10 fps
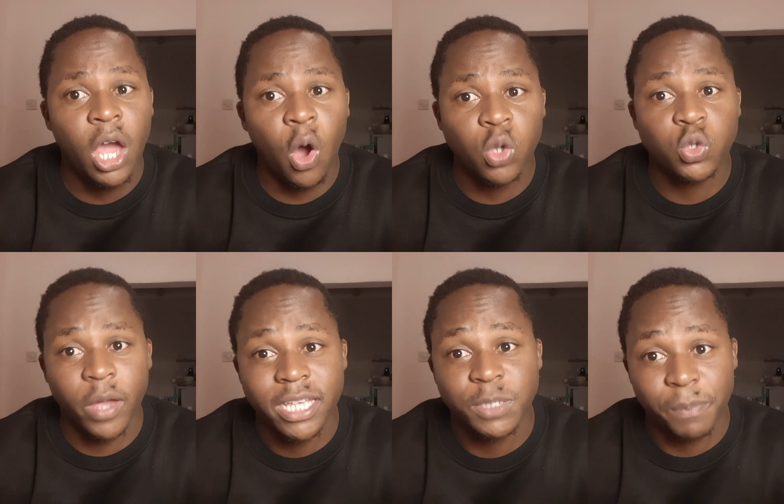or to
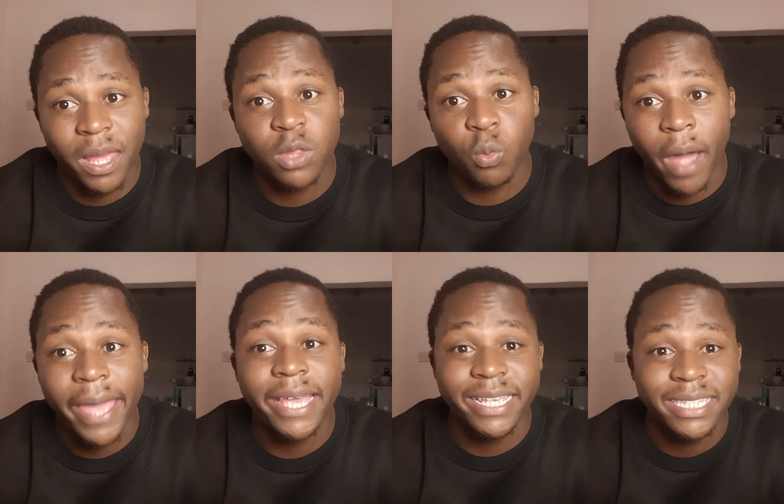explain why
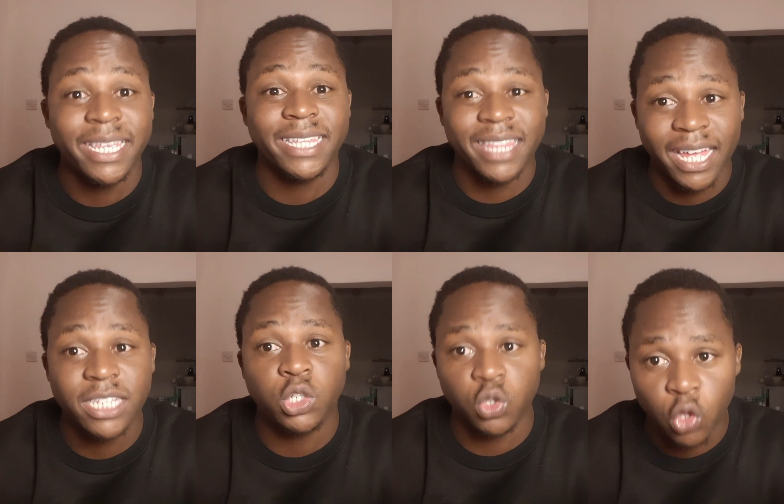he said that it
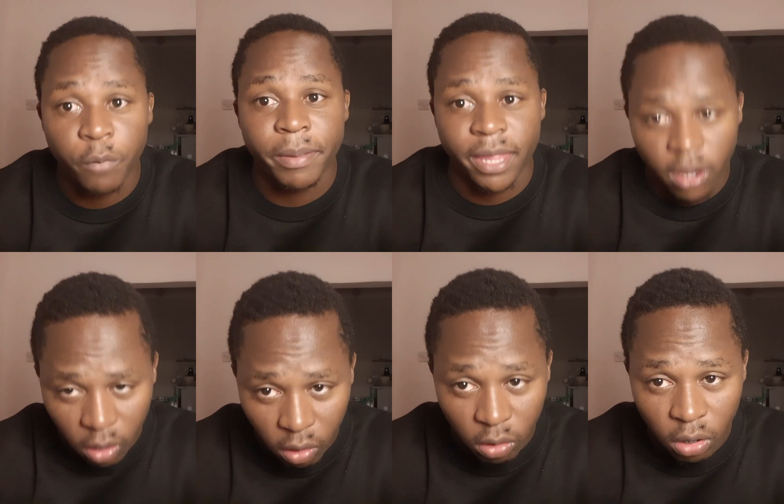should not be a
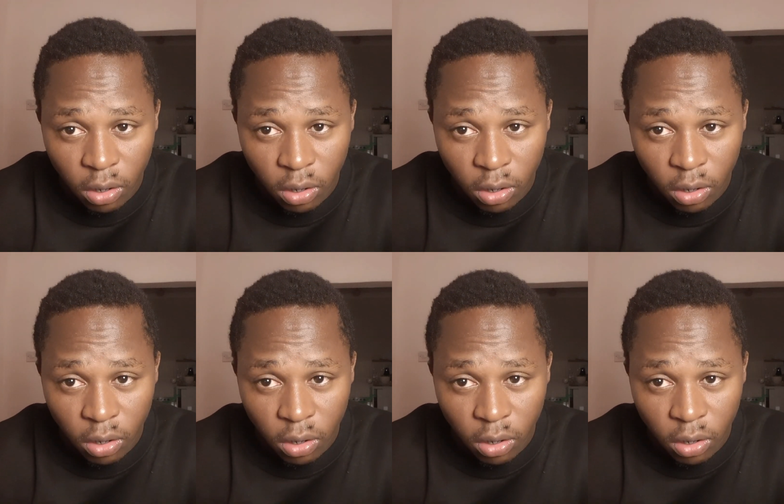goal.